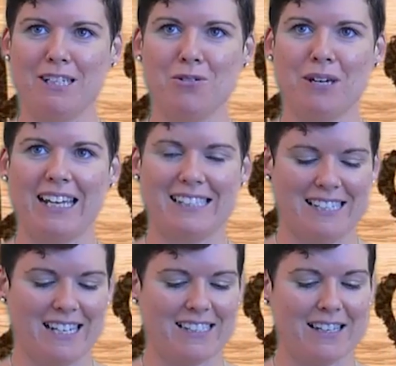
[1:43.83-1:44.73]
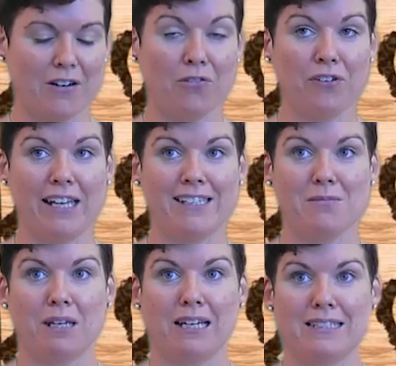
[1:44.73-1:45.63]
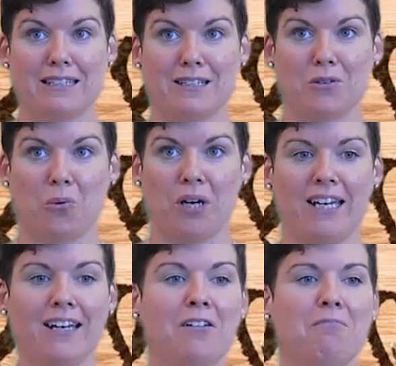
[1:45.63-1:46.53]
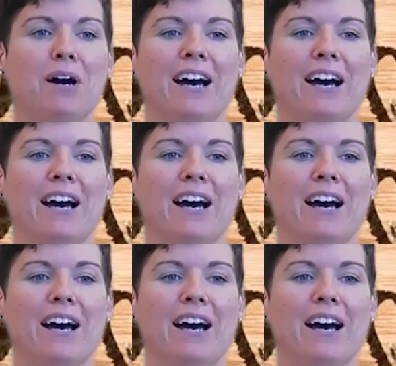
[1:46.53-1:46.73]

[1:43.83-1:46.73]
you can't see his little face because it is green,